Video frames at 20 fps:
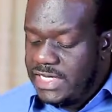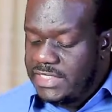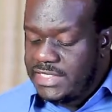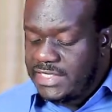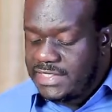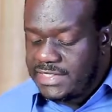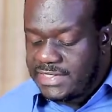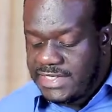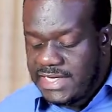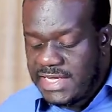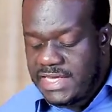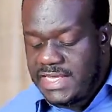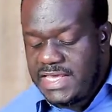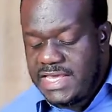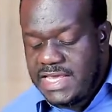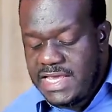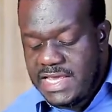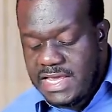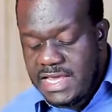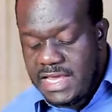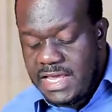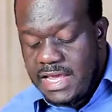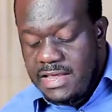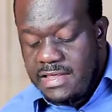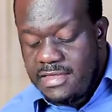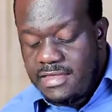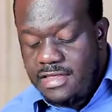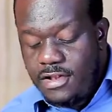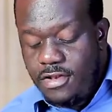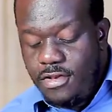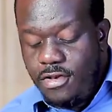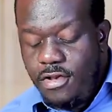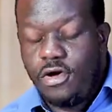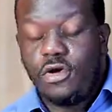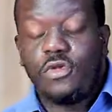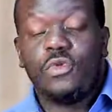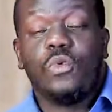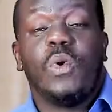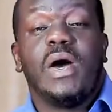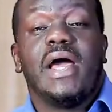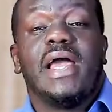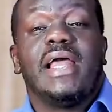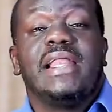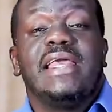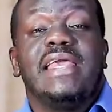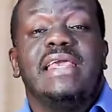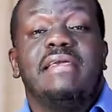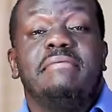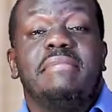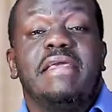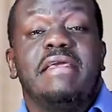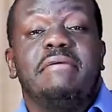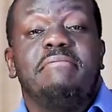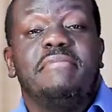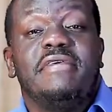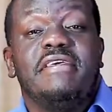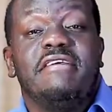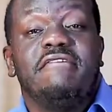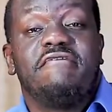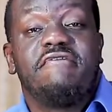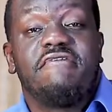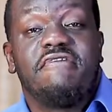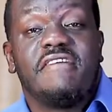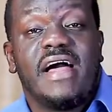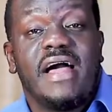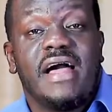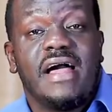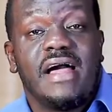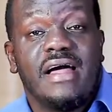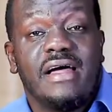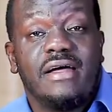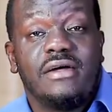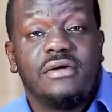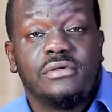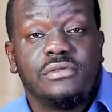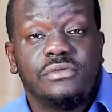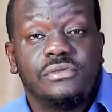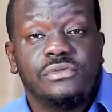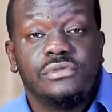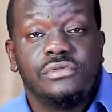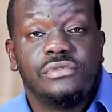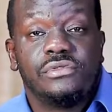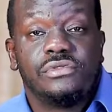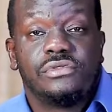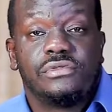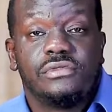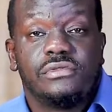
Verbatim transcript: It says, Seek ye the Lord while he may be found.